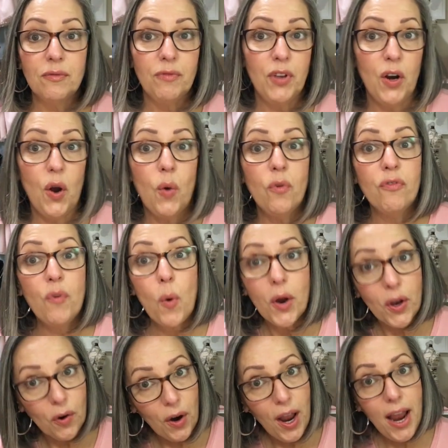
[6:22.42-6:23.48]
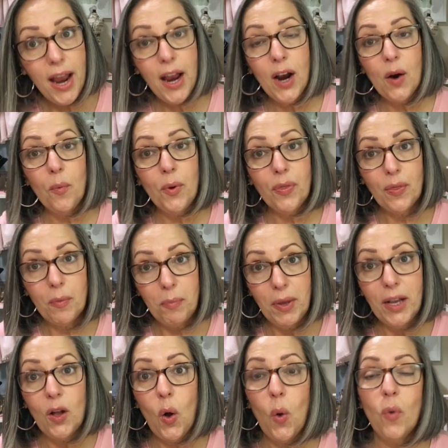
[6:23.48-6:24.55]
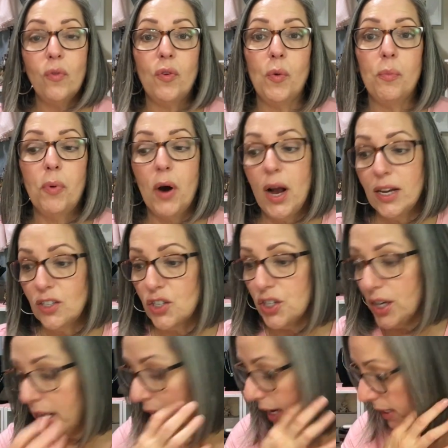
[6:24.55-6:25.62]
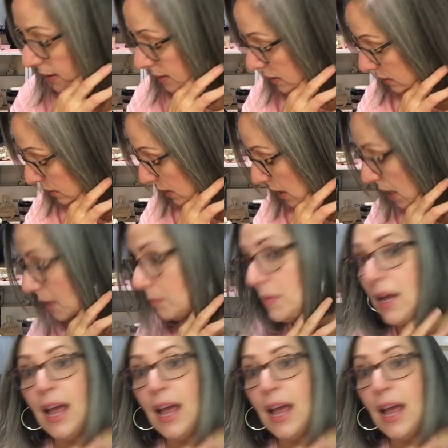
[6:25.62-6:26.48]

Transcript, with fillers: you know, for your hair with the big oval brush and um,